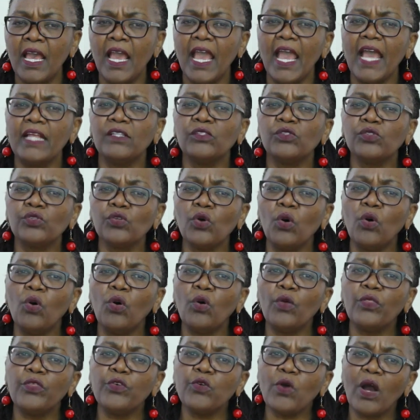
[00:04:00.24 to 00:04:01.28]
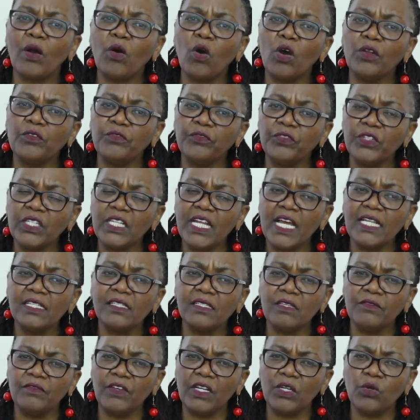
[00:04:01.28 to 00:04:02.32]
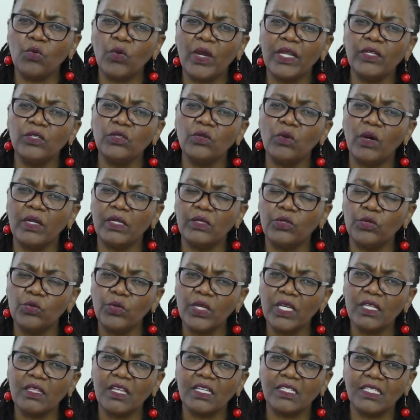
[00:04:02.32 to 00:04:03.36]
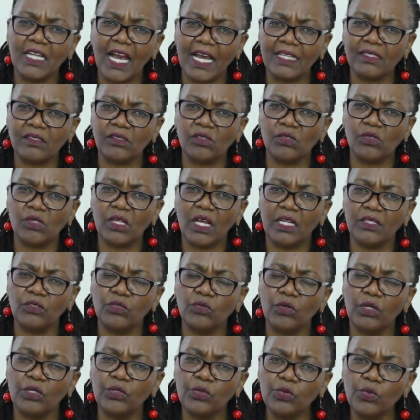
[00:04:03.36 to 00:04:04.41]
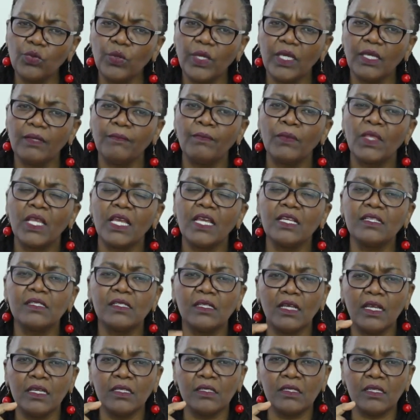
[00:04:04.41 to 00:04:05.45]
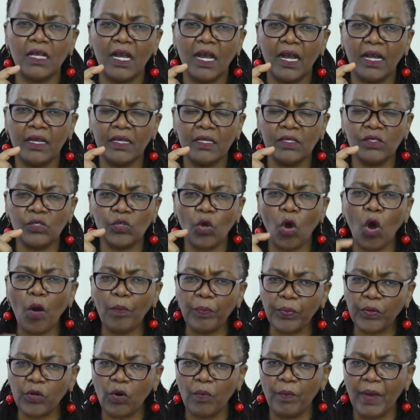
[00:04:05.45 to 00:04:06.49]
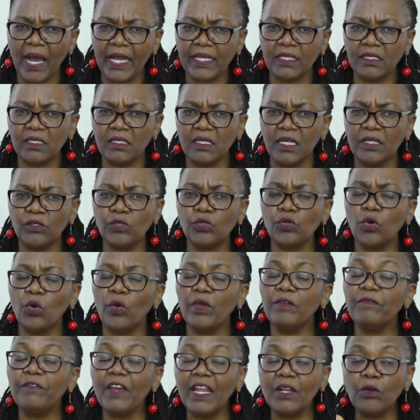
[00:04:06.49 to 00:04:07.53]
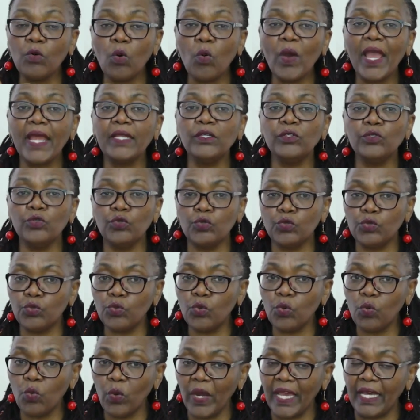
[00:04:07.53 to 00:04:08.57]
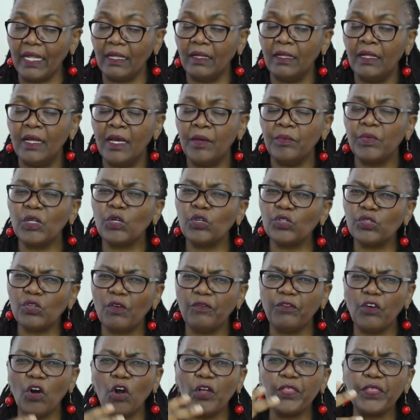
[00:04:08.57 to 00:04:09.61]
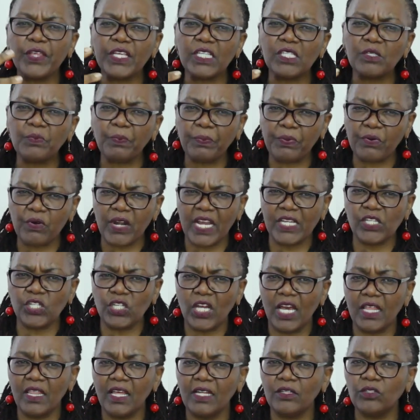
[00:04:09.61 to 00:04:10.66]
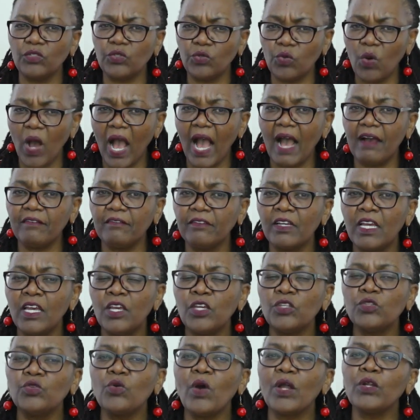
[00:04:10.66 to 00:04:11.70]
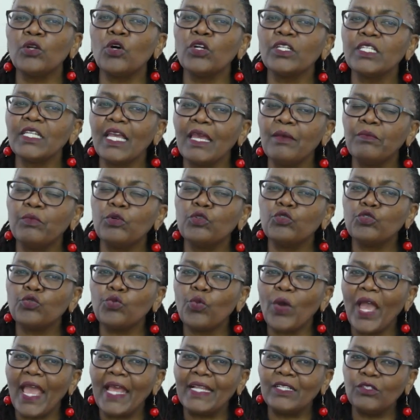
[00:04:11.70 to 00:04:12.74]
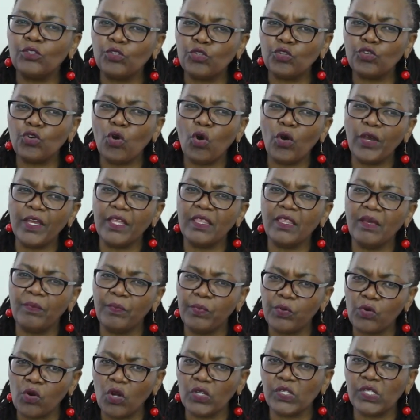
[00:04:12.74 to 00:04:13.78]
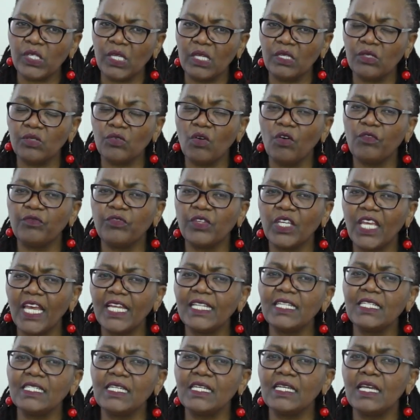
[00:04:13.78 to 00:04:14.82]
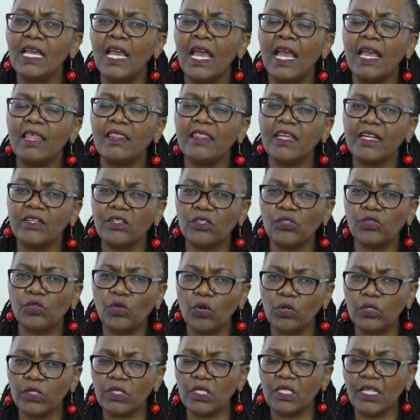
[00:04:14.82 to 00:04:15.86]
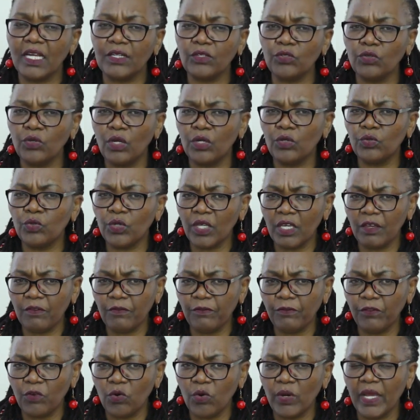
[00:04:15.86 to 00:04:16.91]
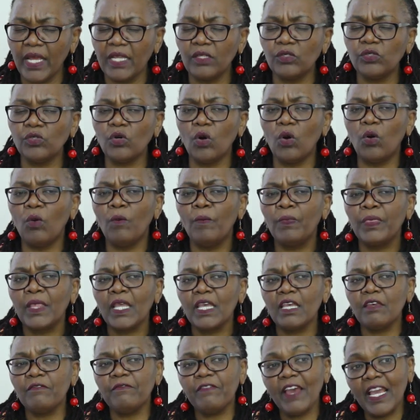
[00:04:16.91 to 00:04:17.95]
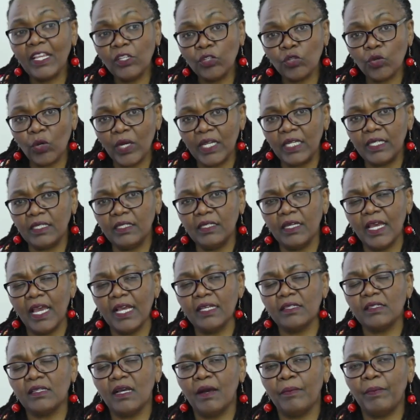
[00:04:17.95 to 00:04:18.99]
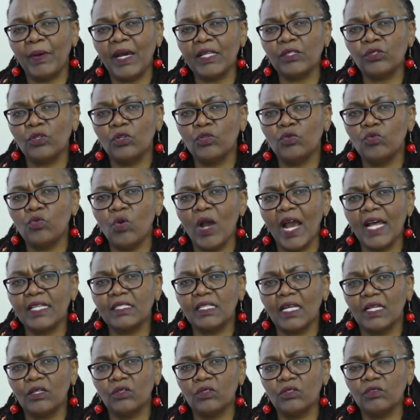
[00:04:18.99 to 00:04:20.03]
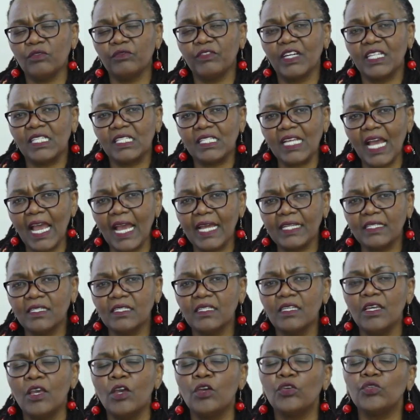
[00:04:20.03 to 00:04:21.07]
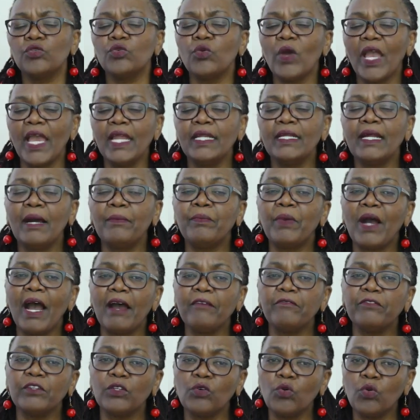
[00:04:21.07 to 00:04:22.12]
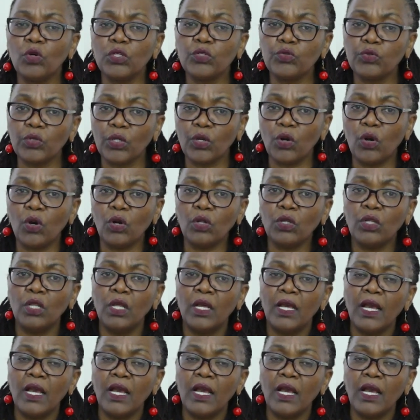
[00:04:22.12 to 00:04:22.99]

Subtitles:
And so your confidence, even when you are doing the tasks that you are doing, is compromised. And so even when you do well, because of all this pressure that you have, you are not able to enjoy the process of getting the result that you are looking for. And so eventually, as a person who has a lot of anxiety, you end up having what we call